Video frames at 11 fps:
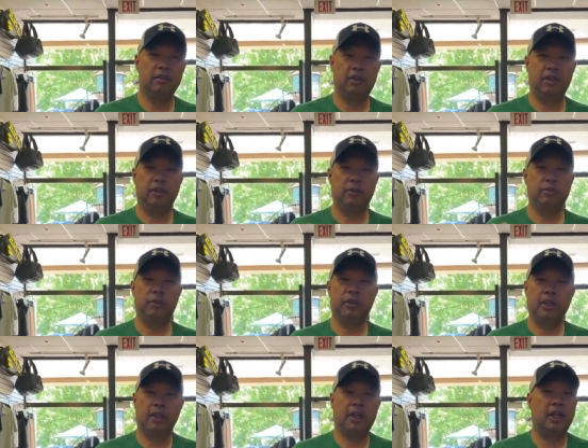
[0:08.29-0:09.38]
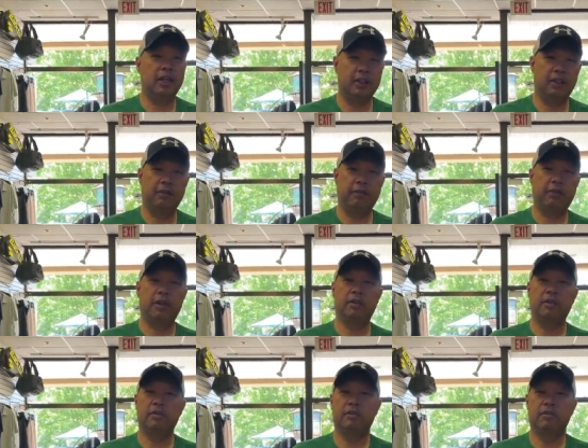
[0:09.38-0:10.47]
deal with a lot of different
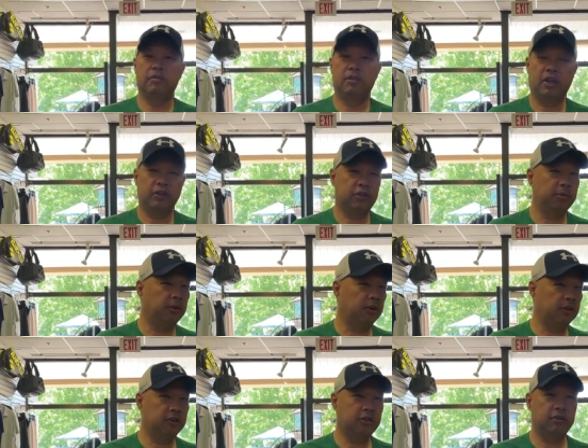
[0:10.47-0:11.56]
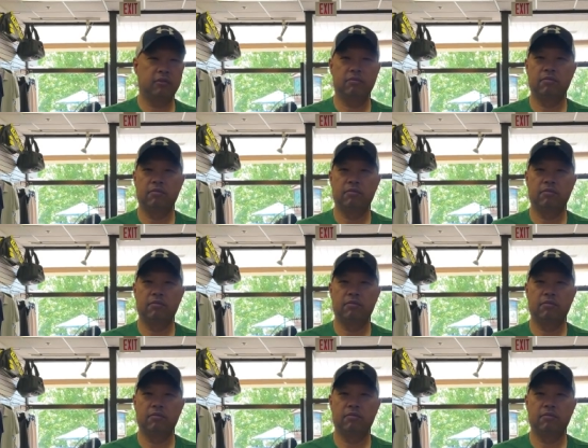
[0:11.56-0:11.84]
customers,